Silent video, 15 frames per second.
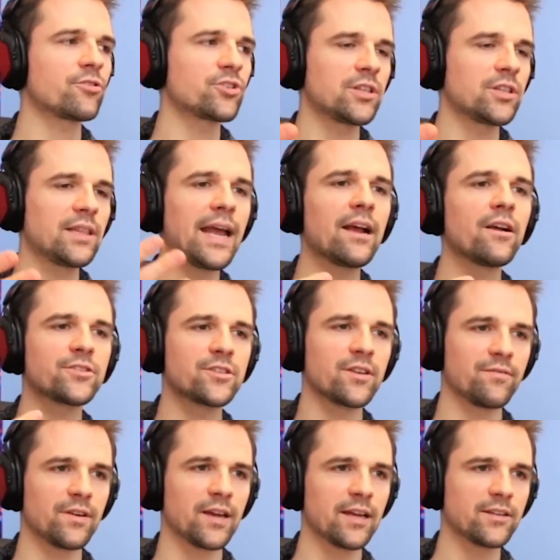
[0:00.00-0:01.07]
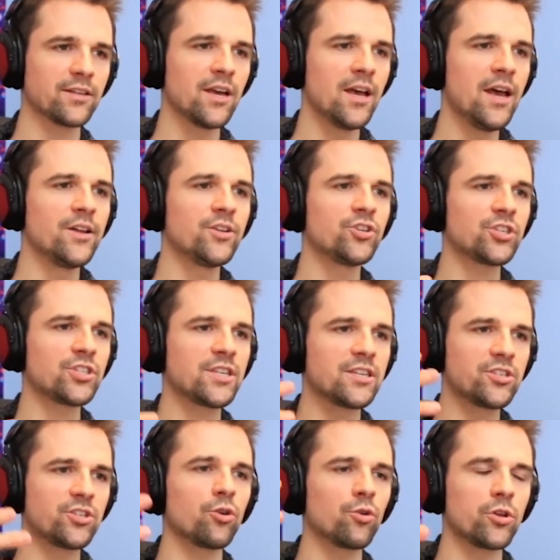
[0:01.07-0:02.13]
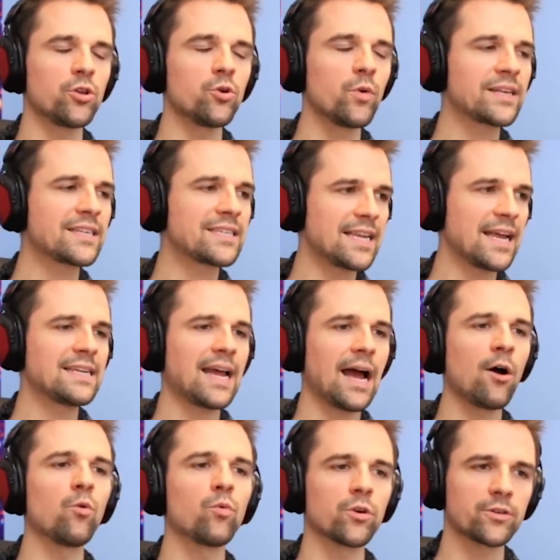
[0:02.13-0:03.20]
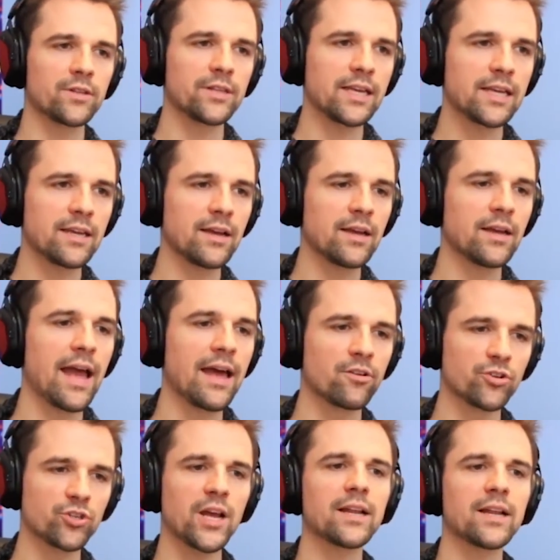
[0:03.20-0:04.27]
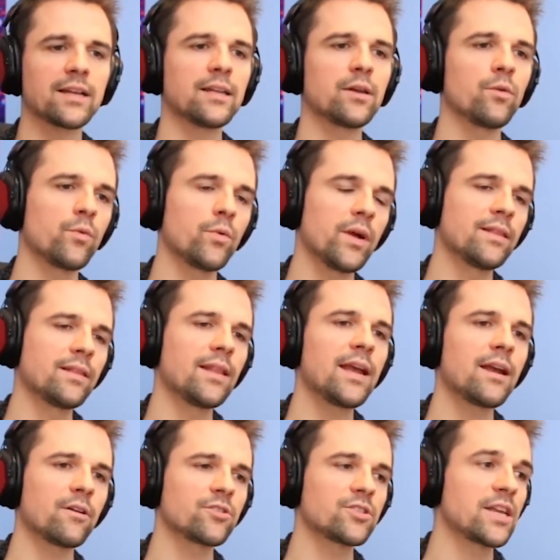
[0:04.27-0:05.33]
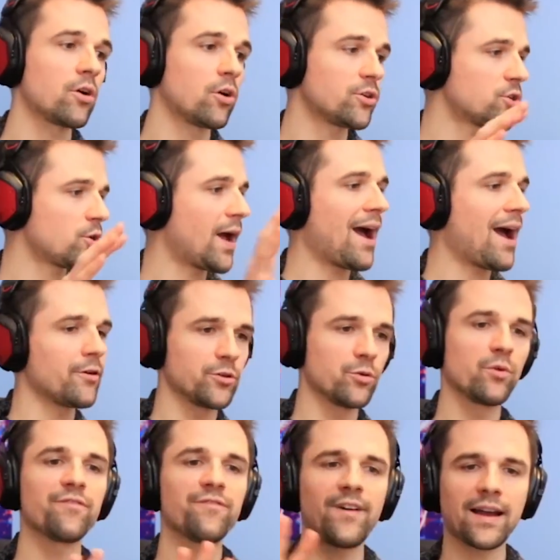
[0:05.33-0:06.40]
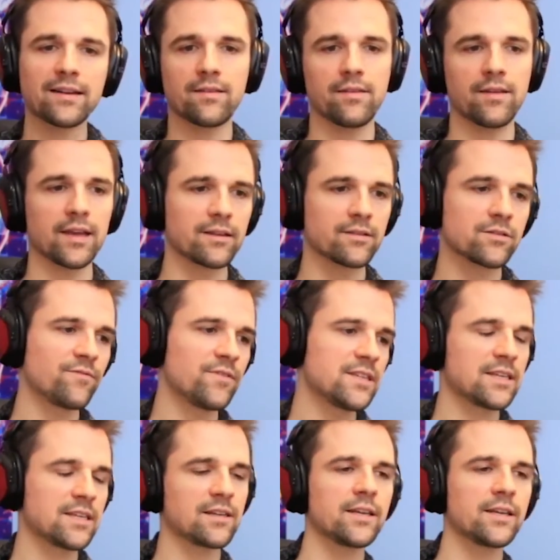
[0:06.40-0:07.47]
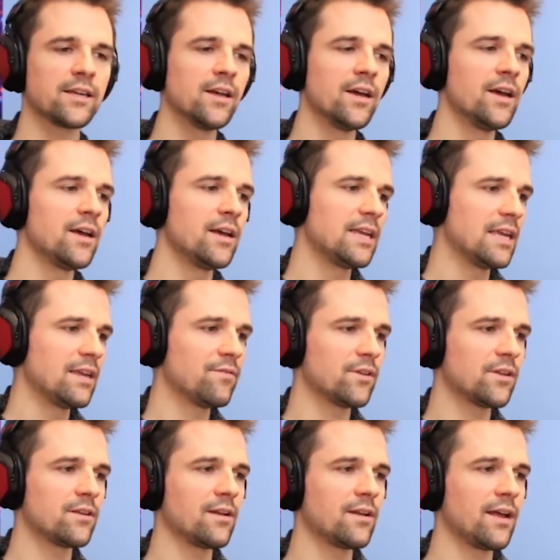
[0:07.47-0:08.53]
layers of it, just as you extend outwardly energetically in layers, and also how you affect things physically, even, and